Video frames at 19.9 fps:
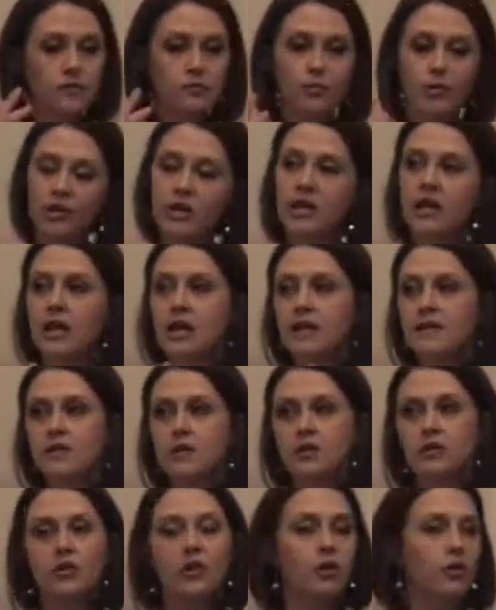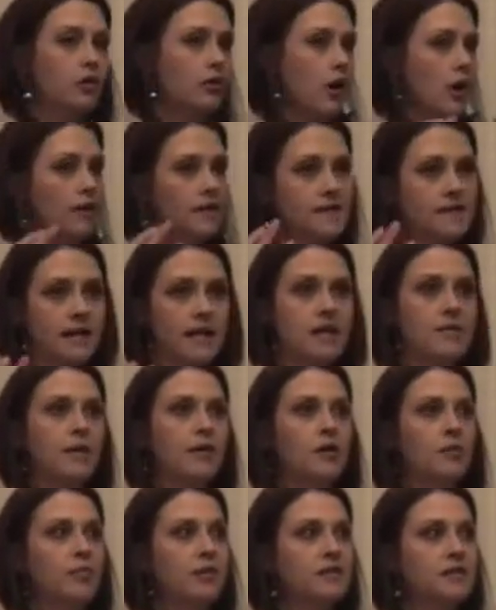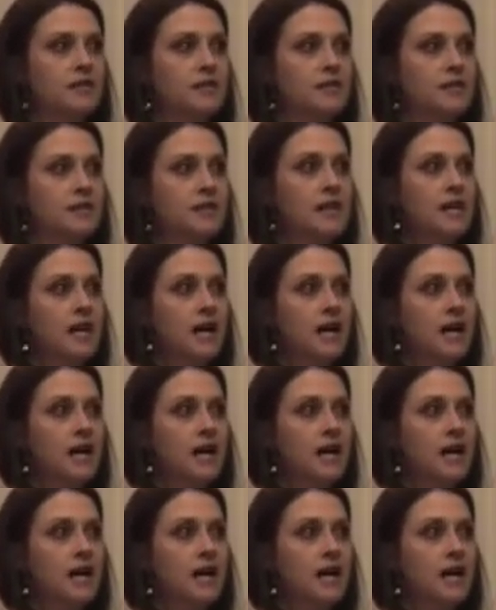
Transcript: bookings and you're all excited about your business,